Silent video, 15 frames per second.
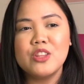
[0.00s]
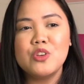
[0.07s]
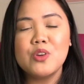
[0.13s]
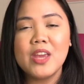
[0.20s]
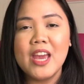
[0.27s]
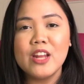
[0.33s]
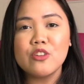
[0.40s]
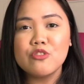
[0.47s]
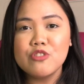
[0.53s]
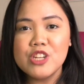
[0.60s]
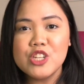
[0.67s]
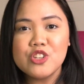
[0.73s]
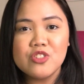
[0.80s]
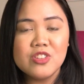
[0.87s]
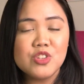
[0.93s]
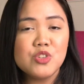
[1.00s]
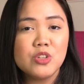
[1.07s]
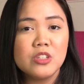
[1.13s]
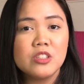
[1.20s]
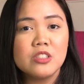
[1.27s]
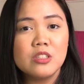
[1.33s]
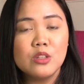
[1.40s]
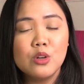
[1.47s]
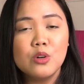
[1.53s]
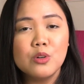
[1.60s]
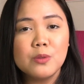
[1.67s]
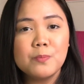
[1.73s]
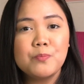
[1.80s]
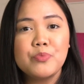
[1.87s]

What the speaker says: you can't reach this certain note,